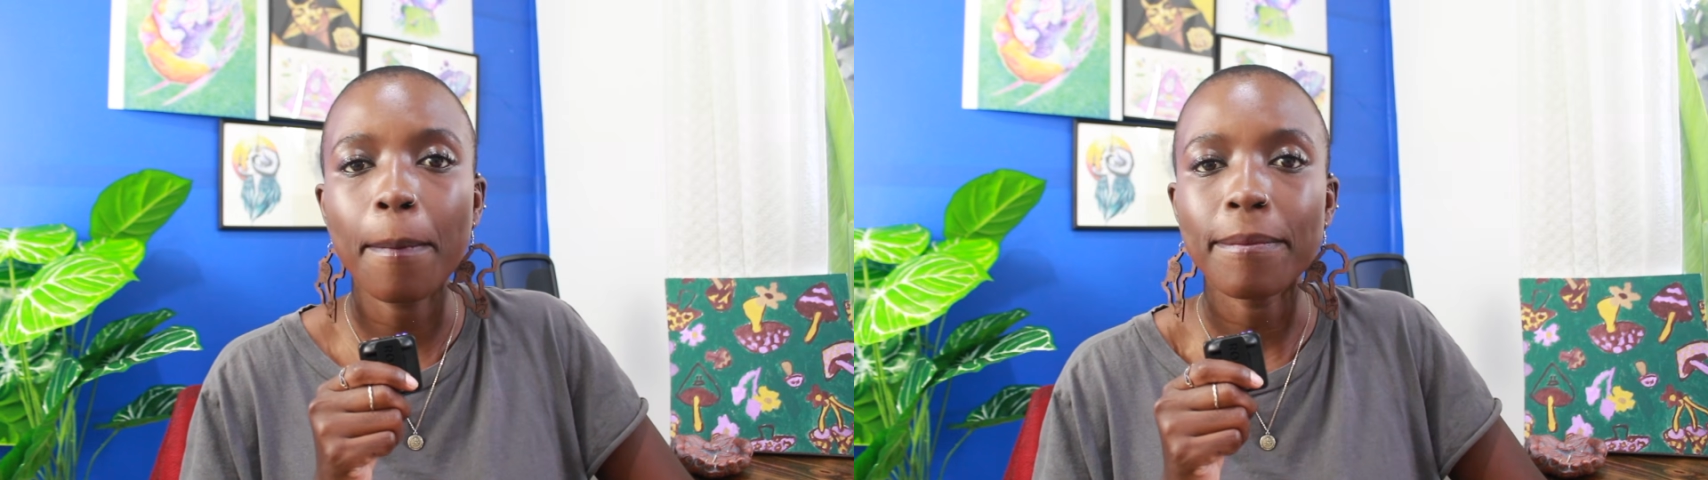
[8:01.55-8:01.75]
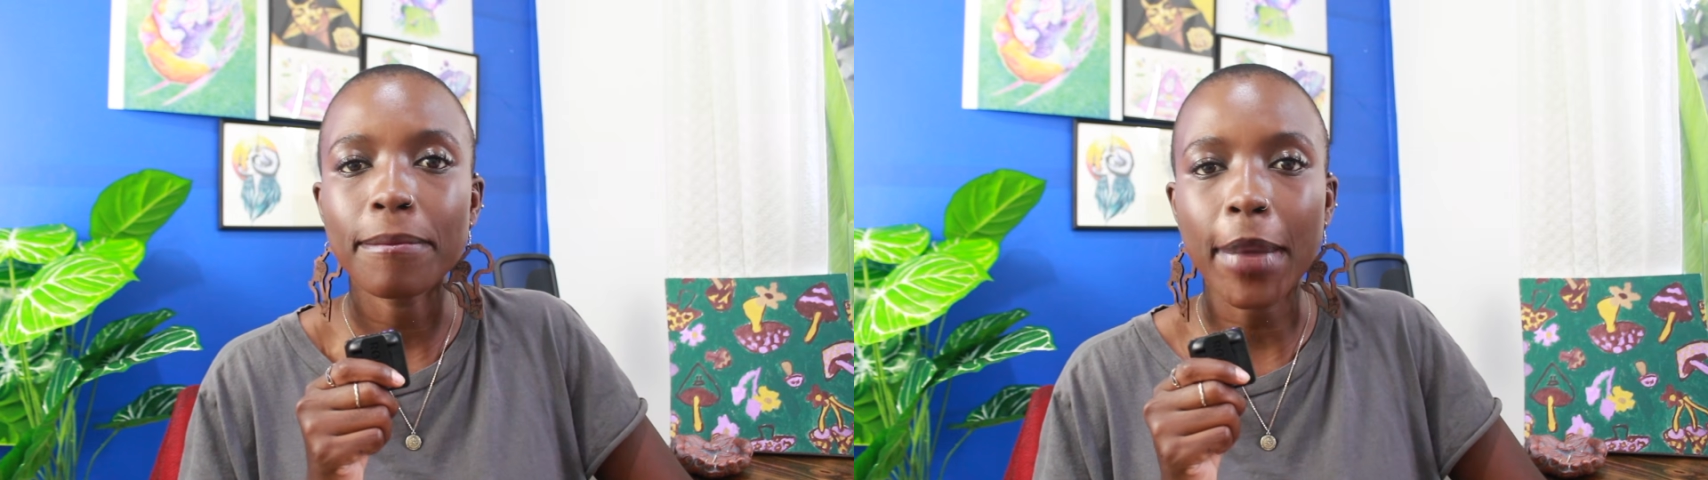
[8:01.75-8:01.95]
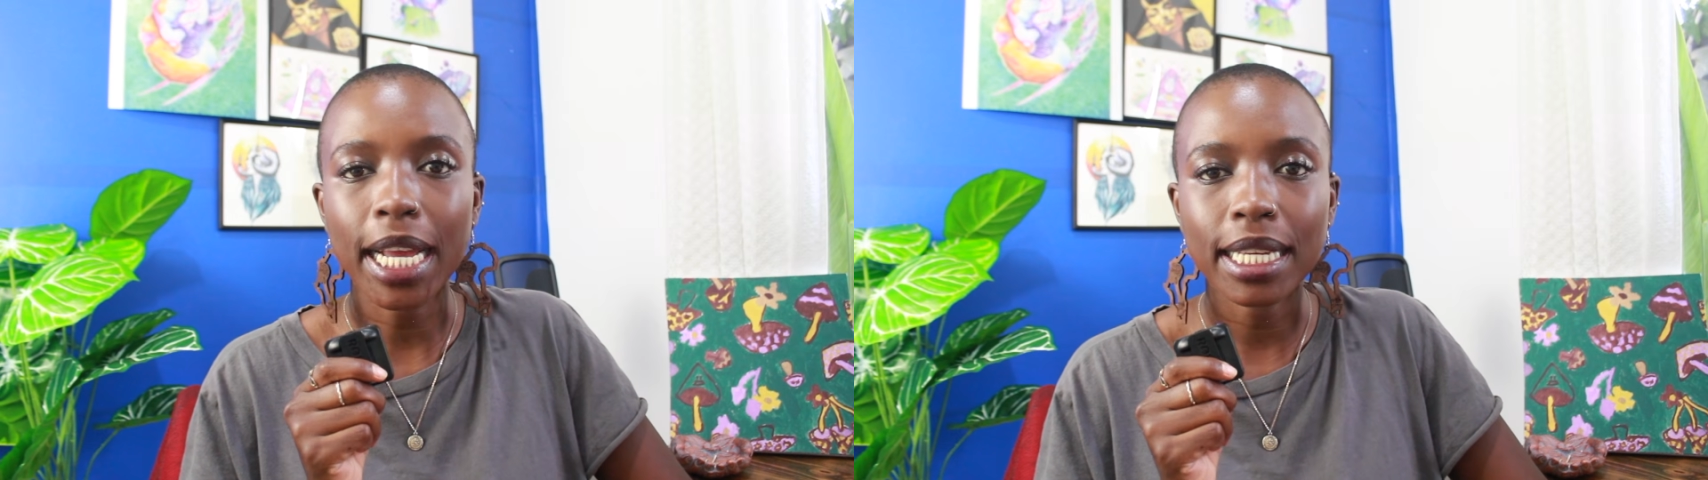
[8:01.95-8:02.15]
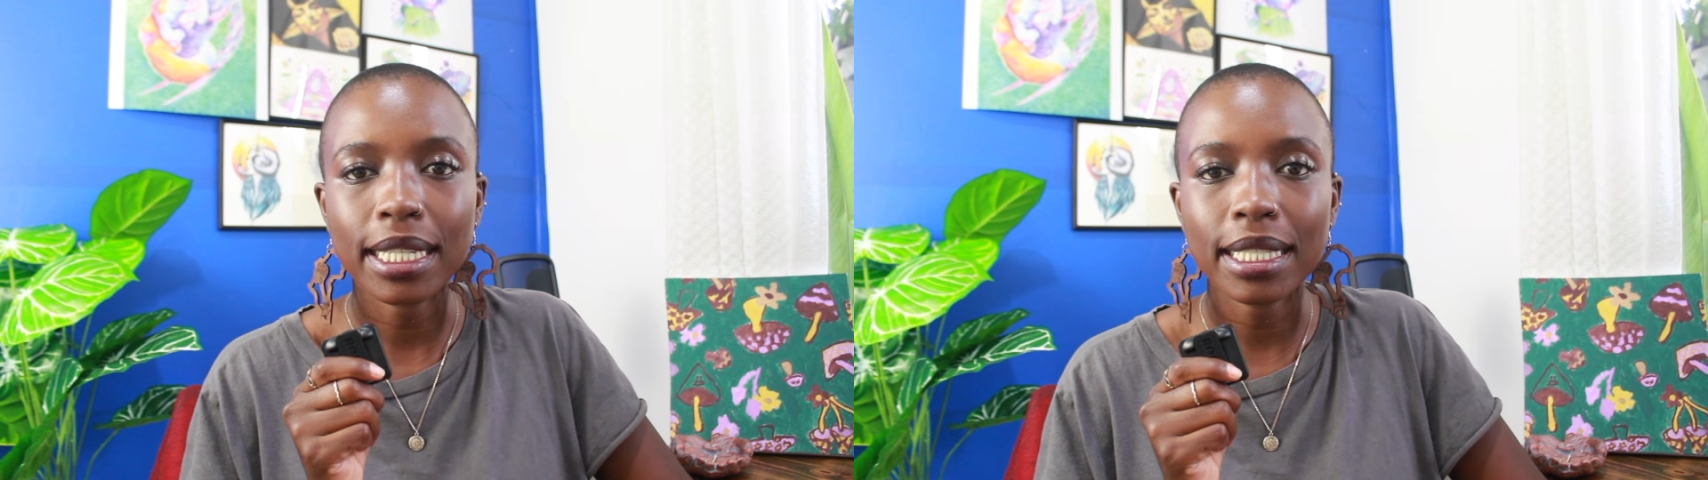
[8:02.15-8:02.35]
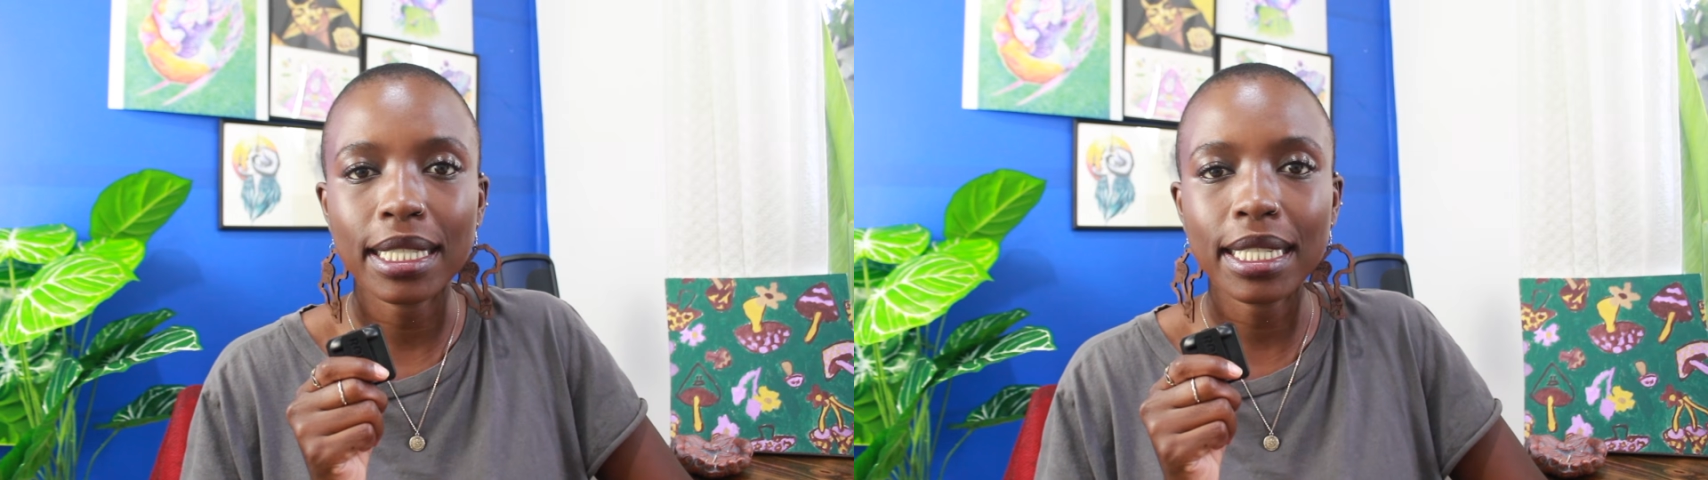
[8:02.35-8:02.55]

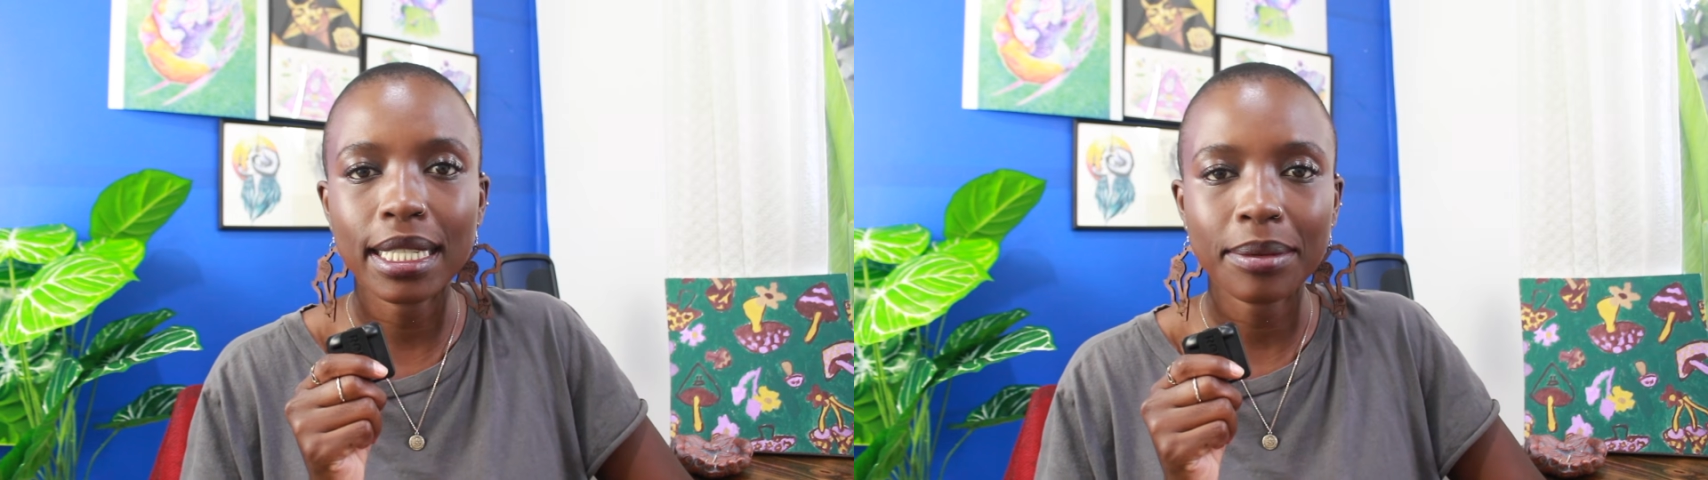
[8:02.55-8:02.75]
market.